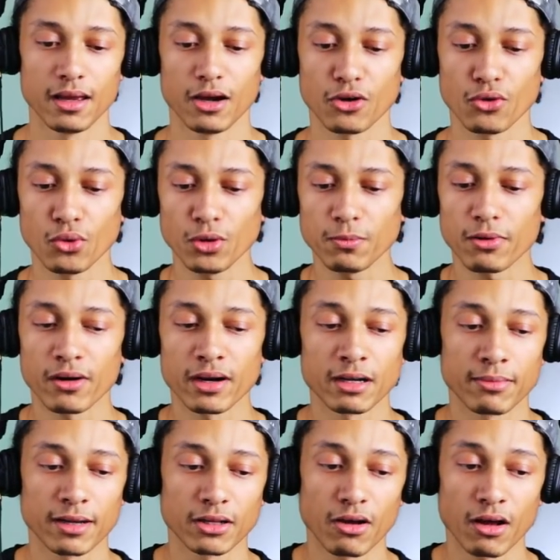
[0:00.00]
A cool part
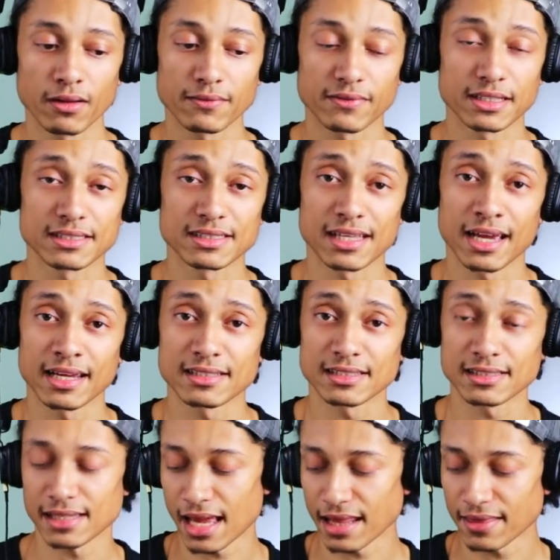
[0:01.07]
about all of these sites
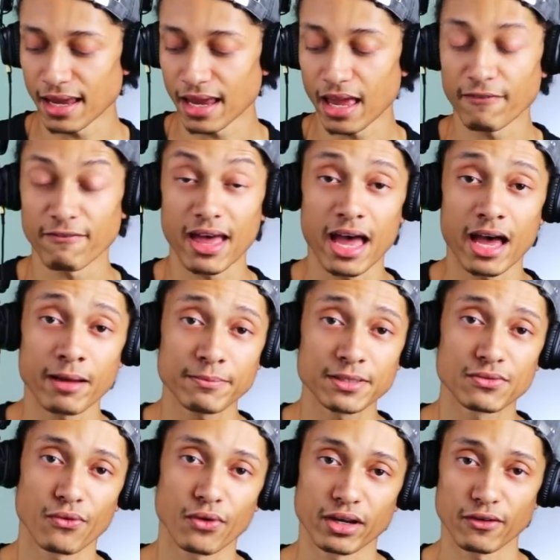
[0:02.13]
is that they have
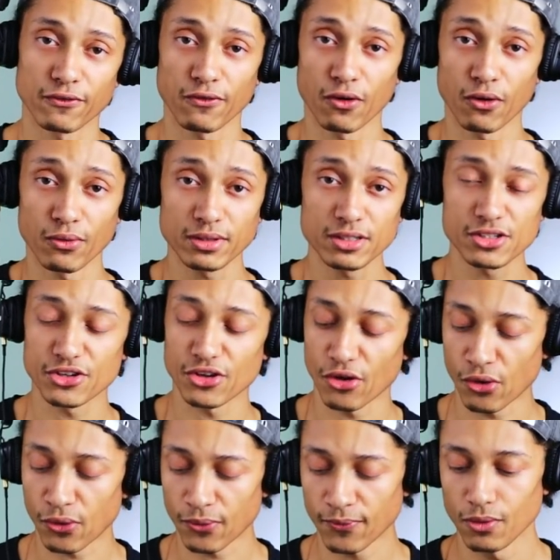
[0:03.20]
apps for your phone.
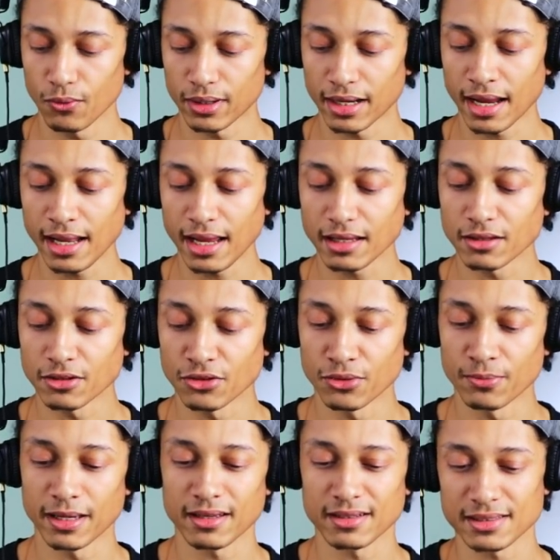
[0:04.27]
So what I like to do,
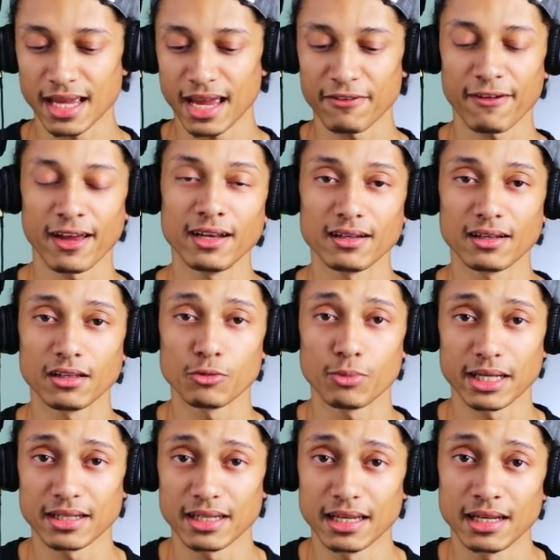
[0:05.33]
because I find it a little
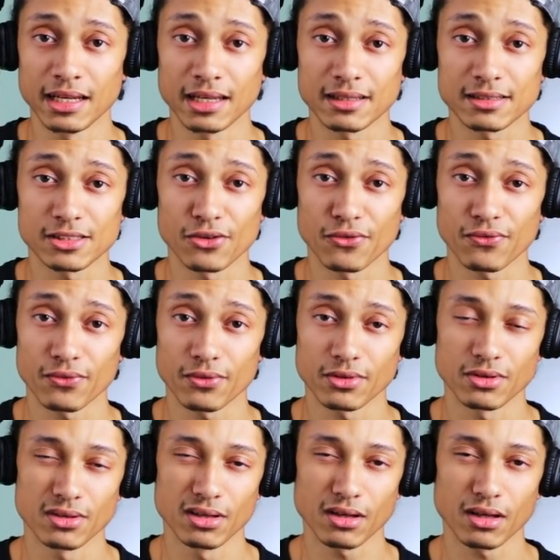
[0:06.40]
bit tedious to,
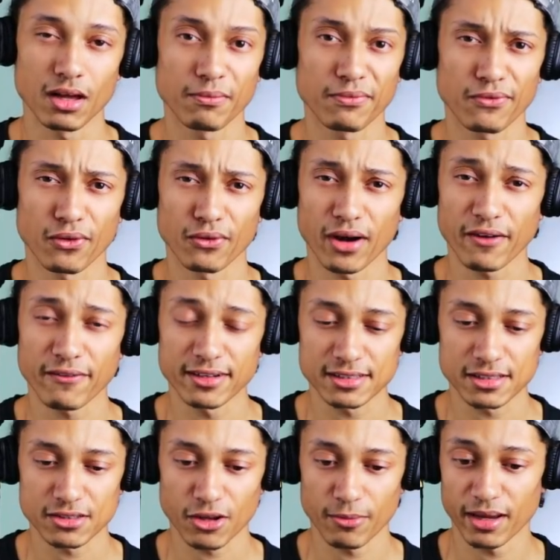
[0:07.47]
to look up for
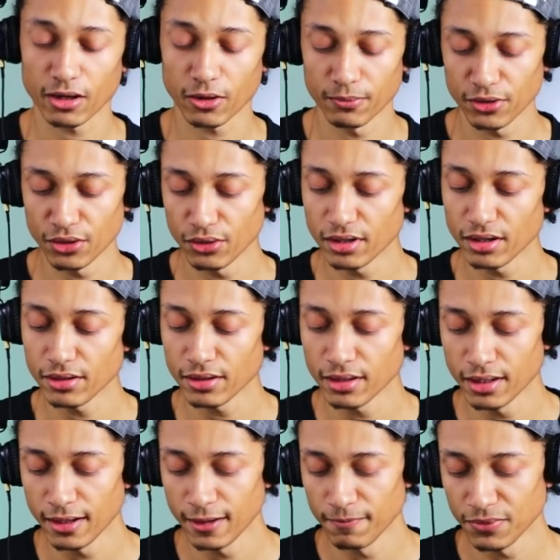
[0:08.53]
references on my computer,
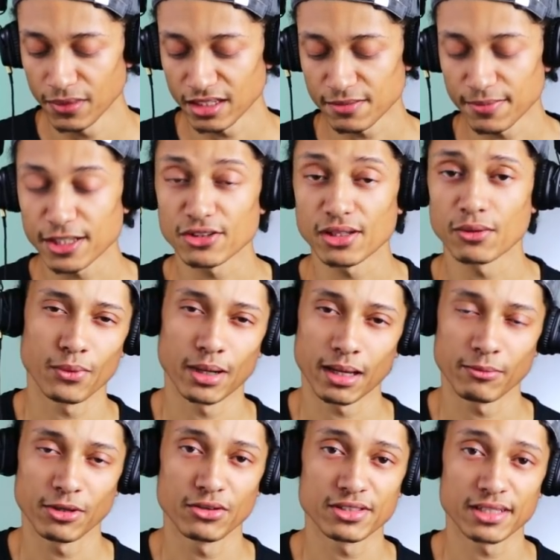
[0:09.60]
especially when
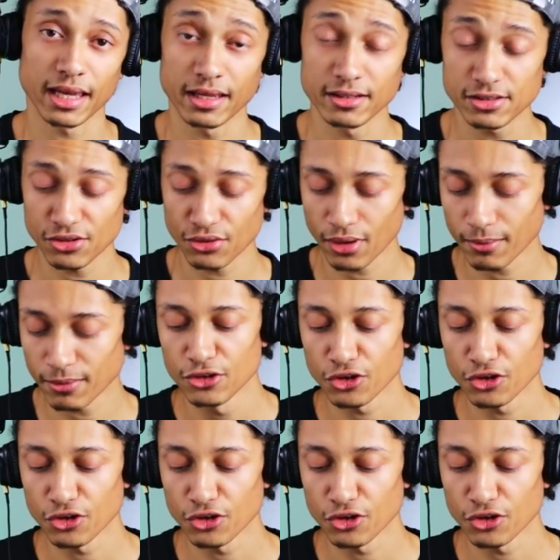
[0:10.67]
I'm using Instagram.